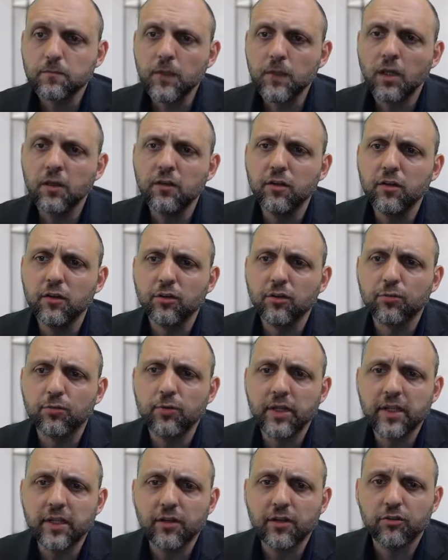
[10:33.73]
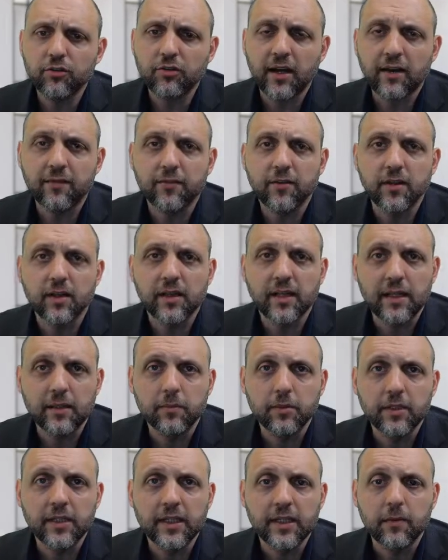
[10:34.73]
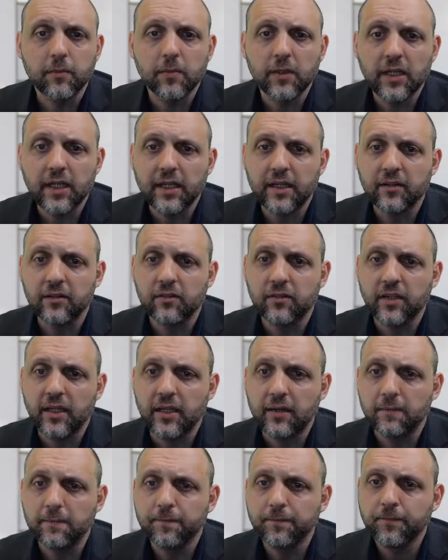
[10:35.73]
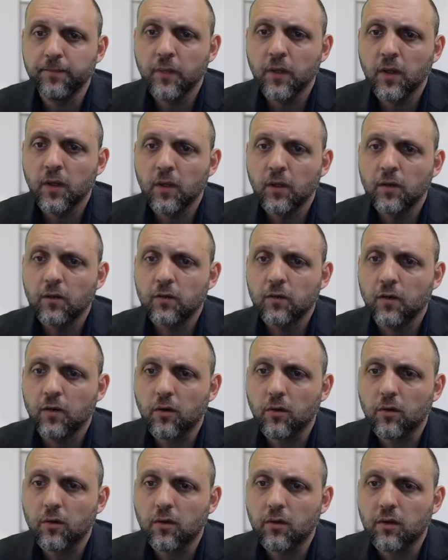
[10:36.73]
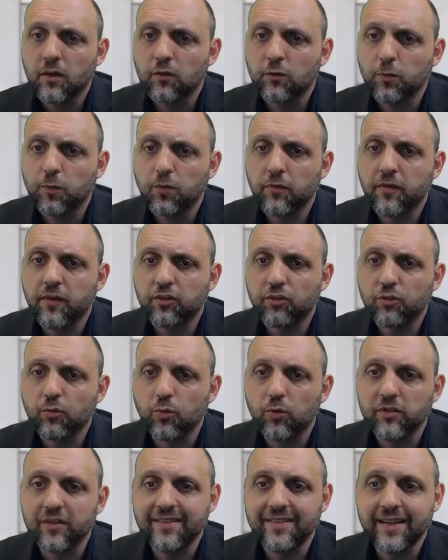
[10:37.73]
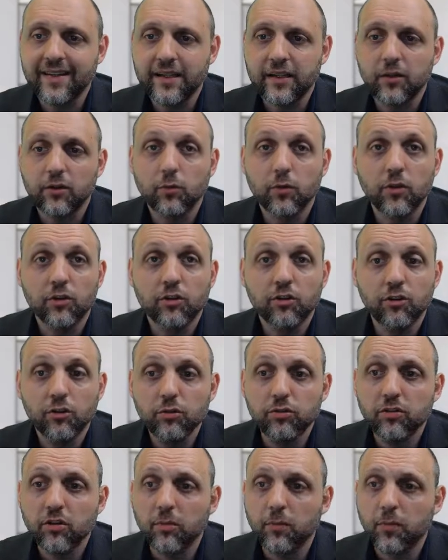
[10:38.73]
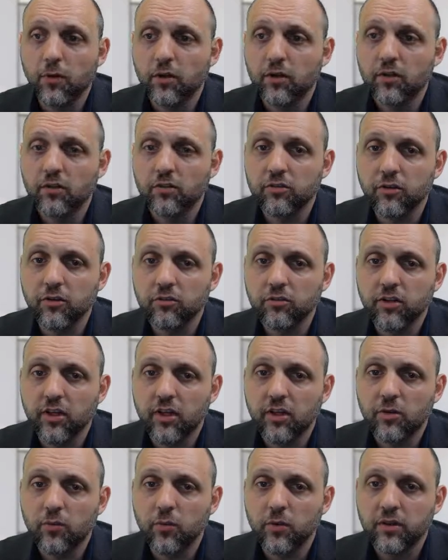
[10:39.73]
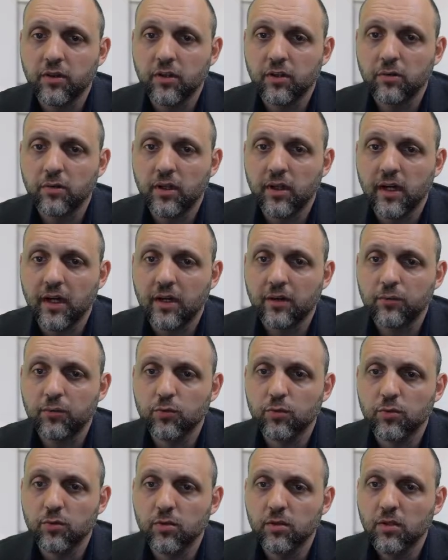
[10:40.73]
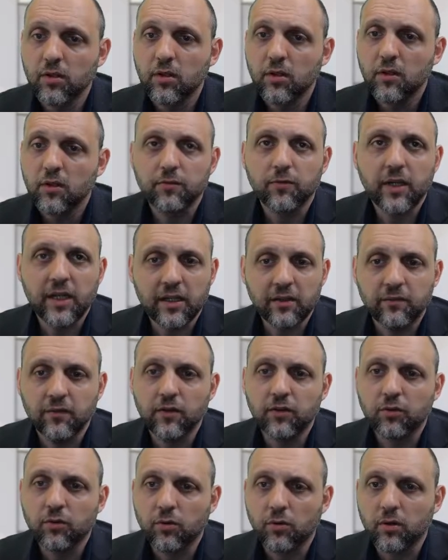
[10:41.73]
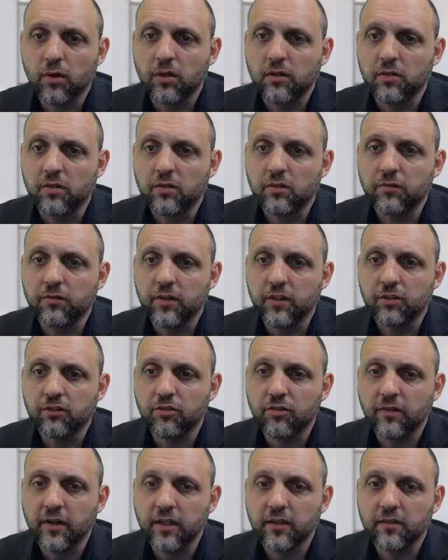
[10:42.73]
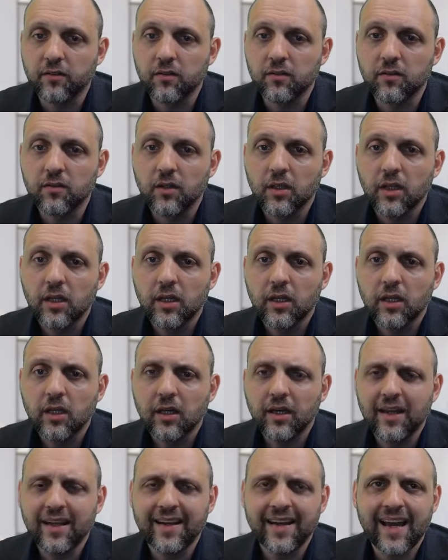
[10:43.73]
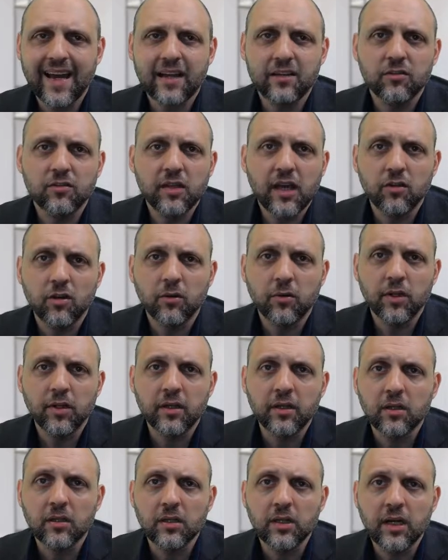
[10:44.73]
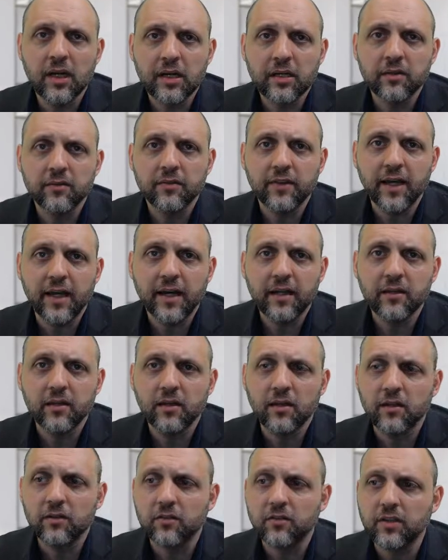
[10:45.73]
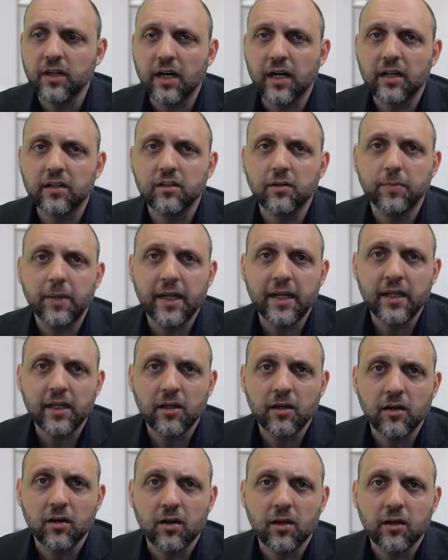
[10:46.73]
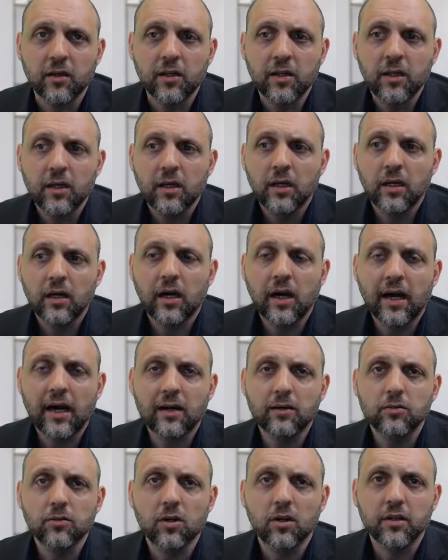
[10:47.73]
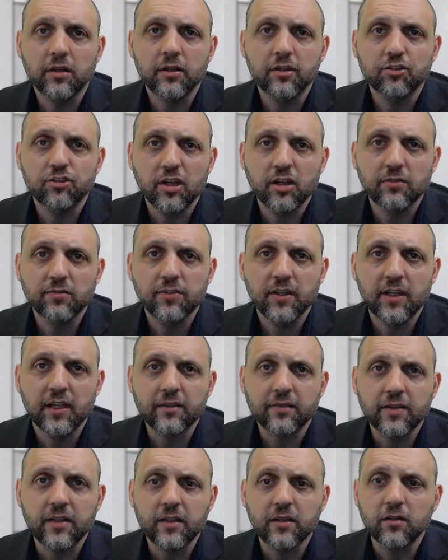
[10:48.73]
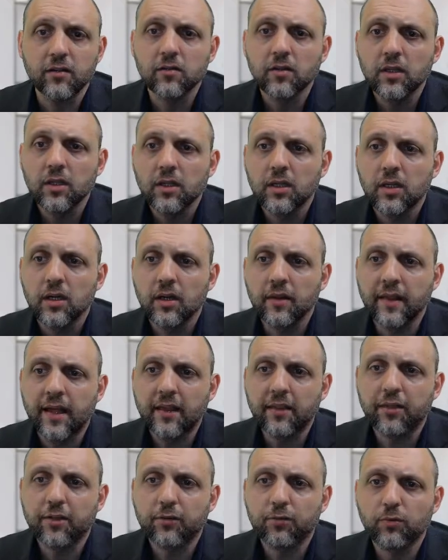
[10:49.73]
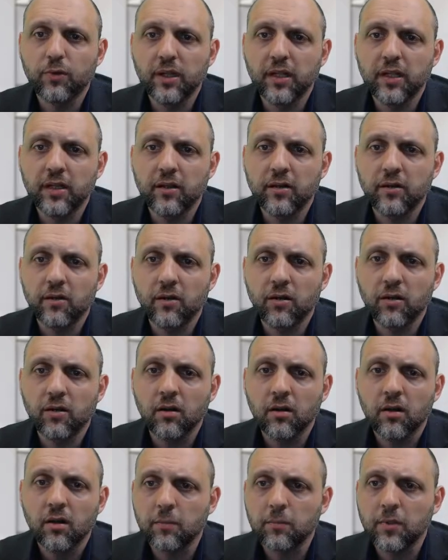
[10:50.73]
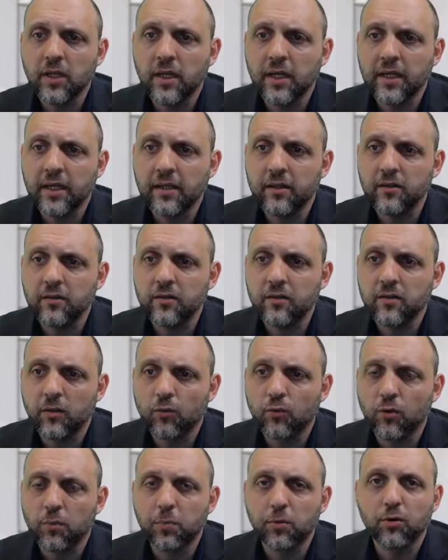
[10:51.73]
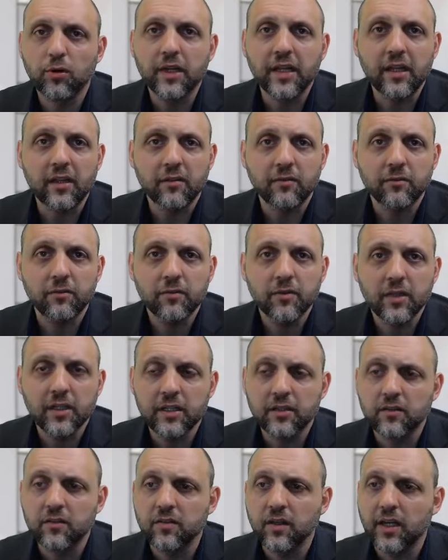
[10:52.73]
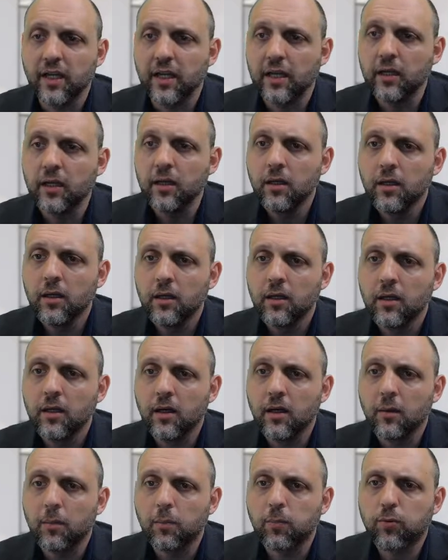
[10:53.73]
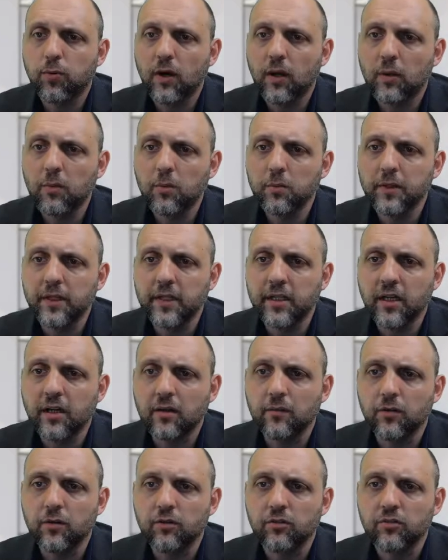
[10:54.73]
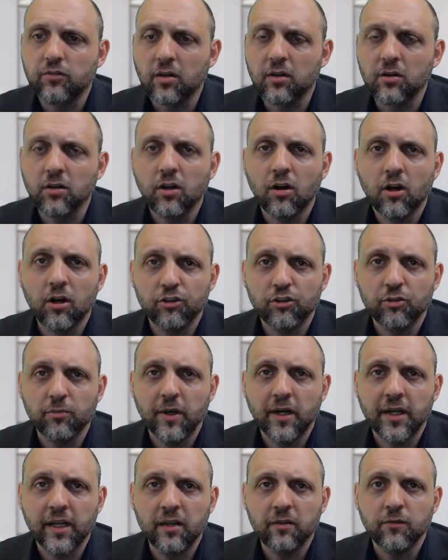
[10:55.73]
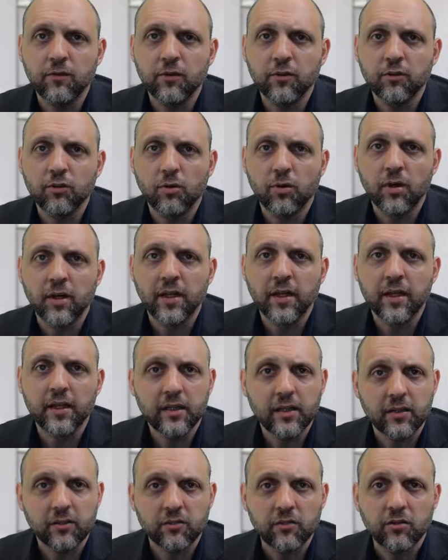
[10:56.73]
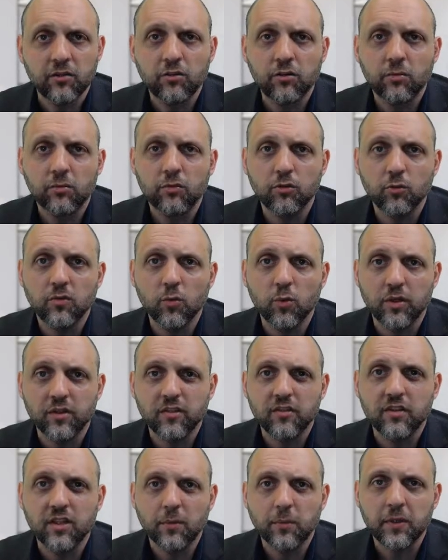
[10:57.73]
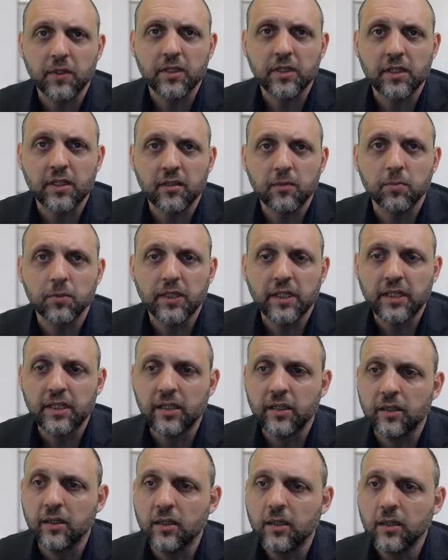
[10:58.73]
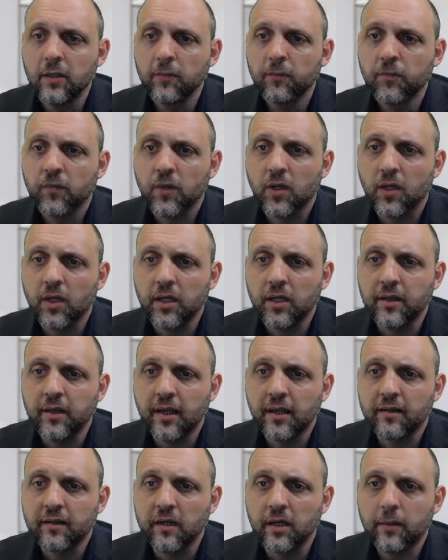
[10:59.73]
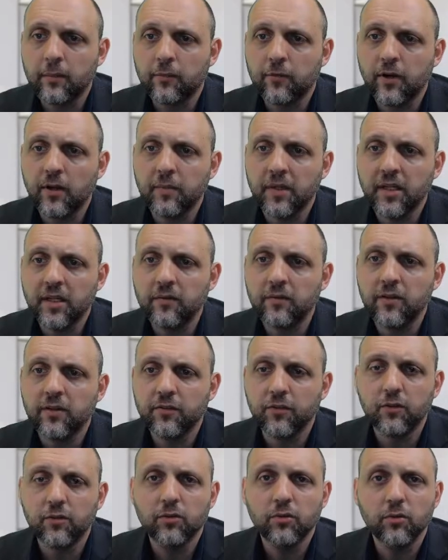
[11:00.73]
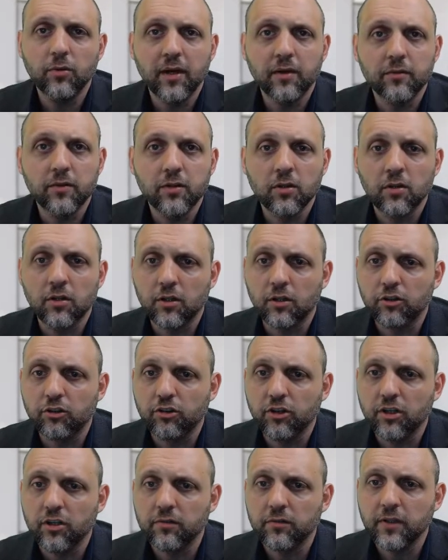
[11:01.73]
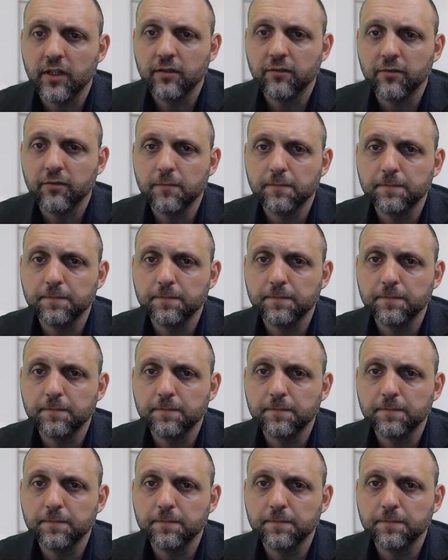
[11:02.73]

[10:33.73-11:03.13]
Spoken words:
until 3 years after the labeling compliance date. So this provision was intended to reduce the burden associated with the UDI rule for inventories of finished devices. And as noted, a lot of that stock, depending on how long the shelf life is, that 3-year compliance reprieve, let's say, probably covers a large amount of inventory, at least in terms of what's typically depleted in that time frame, even if you do have a longer shelf life.